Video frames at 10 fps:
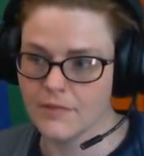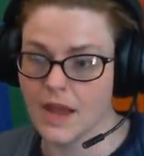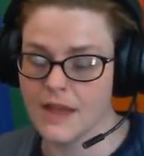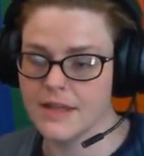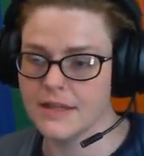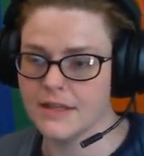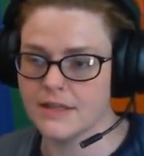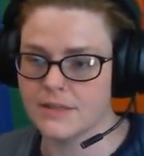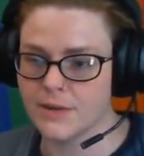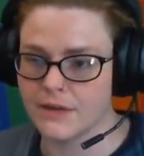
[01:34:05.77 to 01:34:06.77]
I like that
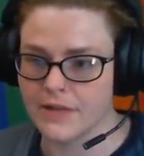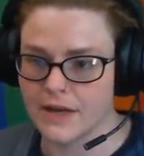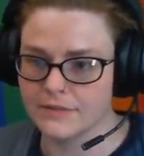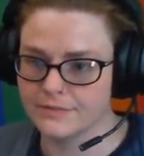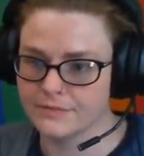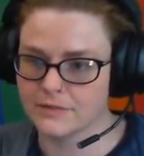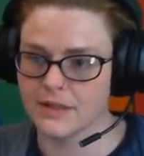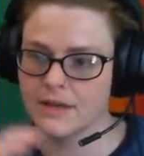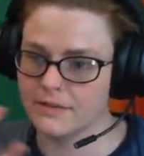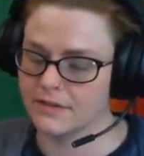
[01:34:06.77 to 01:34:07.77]
he's aware of that.
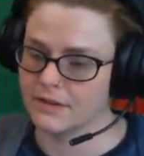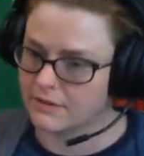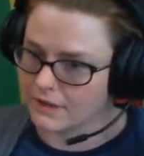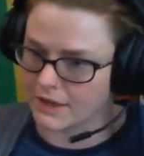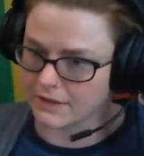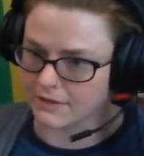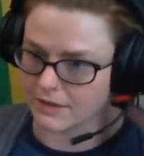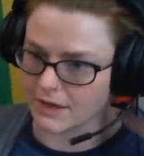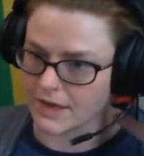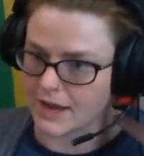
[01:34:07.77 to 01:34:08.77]
But
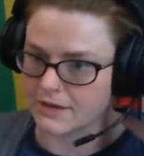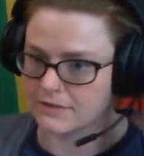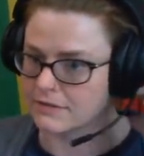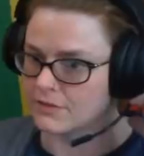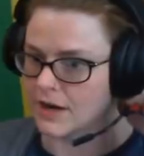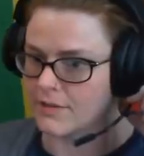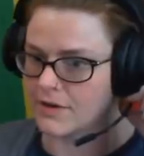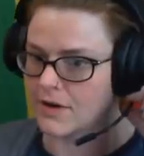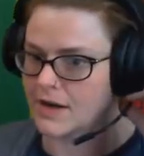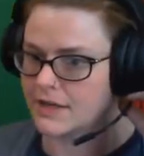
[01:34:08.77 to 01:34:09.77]
again, credit where
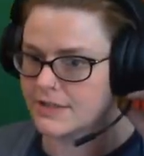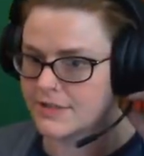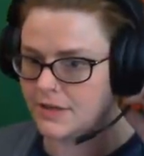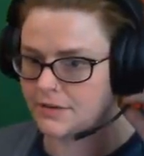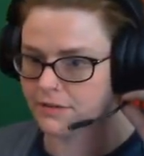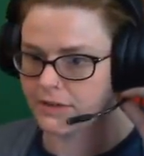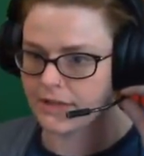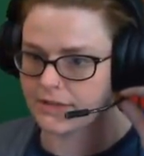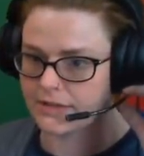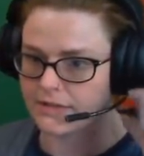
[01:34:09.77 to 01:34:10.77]
credit is due.
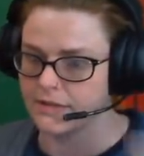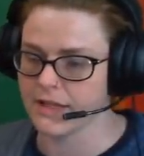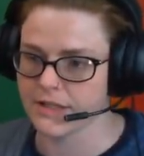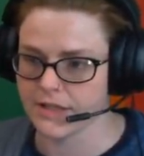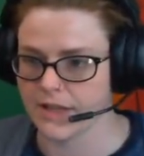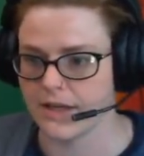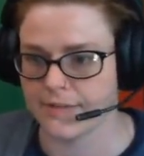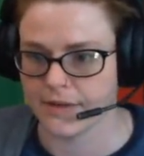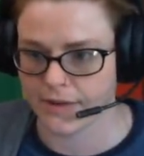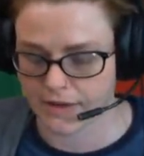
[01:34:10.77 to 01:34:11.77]
That's a good thing to
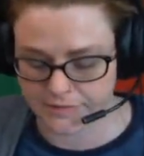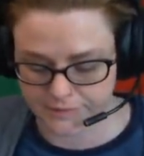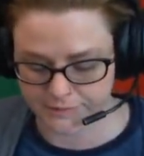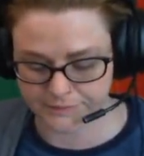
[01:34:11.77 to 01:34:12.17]
be aware of.